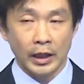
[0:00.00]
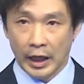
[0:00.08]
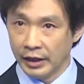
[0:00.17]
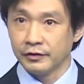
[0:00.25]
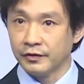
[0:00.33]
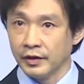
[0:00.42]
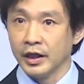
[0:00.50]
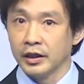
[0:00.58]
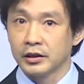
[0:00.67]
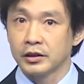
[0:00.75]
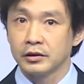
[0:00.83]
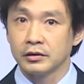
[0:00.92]
I
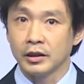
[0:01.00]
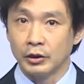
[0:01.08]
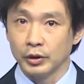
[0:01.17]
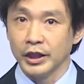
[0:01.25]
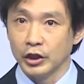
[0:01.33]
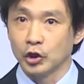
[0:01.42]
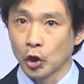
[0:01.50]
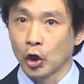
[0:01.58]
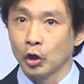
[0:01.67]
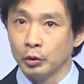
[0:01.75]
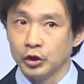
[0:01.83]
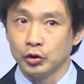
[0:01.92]
really
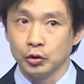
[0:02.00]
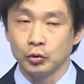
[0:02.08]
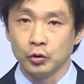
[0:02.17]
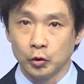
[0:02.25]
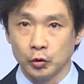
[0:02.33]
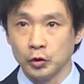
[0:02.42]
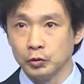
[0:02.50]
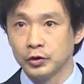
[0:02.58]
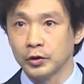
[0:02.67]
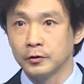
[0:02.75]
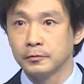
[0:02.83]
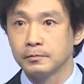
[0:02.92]
encourage you to do so.